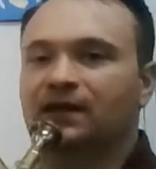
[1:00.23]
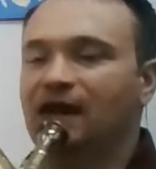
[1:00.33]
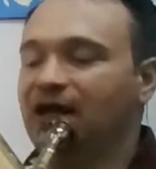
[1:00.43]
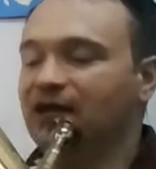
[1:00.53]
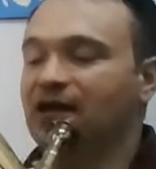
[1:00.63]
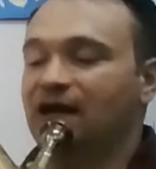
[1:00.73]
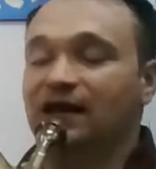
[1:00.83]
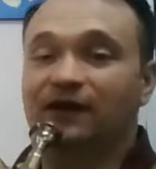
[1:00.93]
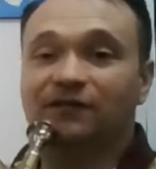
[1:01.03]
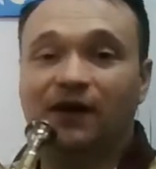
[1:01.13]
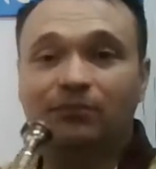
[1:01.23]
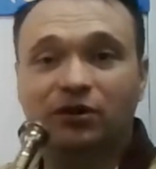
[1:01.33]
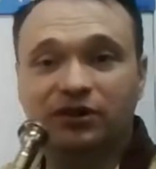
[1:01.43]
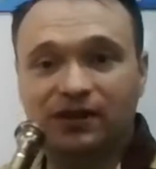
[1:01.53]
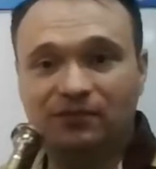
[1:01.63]
Okay, and if I
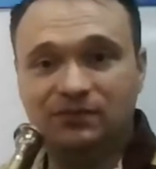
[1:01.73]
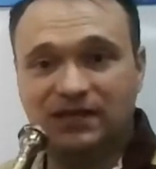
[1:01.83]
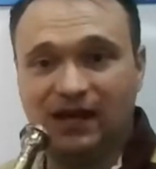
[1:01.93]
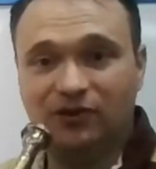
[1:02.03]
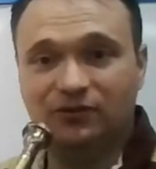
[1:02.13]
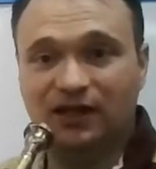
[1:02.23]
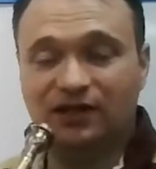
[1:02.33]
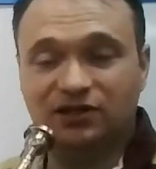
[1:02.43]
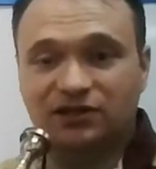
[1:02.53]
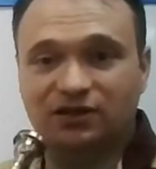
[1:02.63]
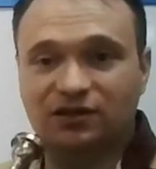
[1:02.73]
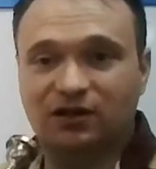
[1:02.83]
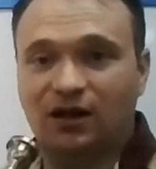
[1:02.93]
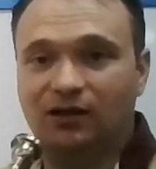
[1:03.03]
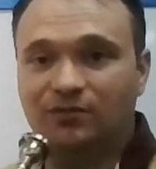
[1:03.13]
put them down in a certain
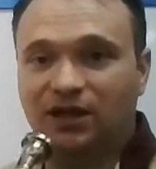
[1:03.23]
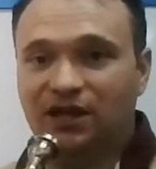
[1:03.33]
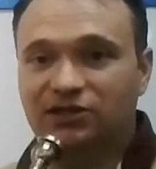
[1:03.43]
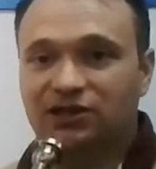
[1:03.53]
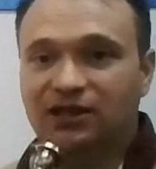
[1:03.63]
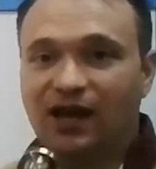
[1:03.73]
combination,